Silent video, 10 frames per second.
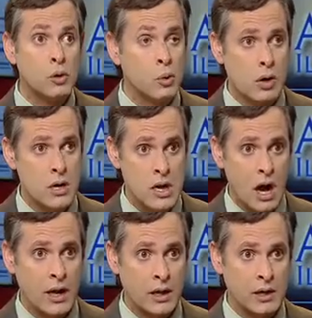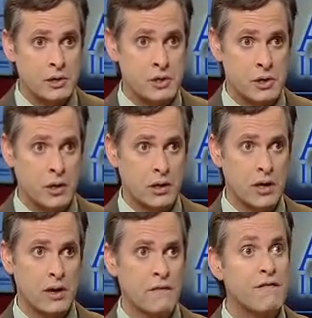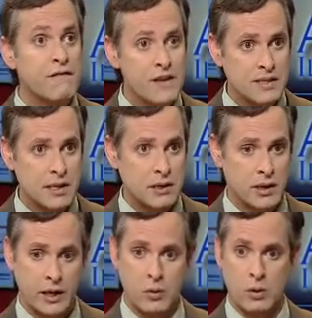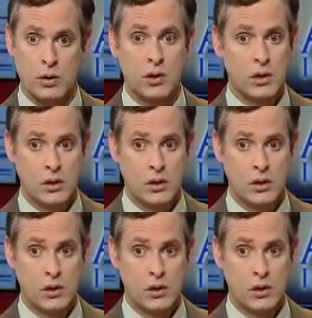who were not injured physically, or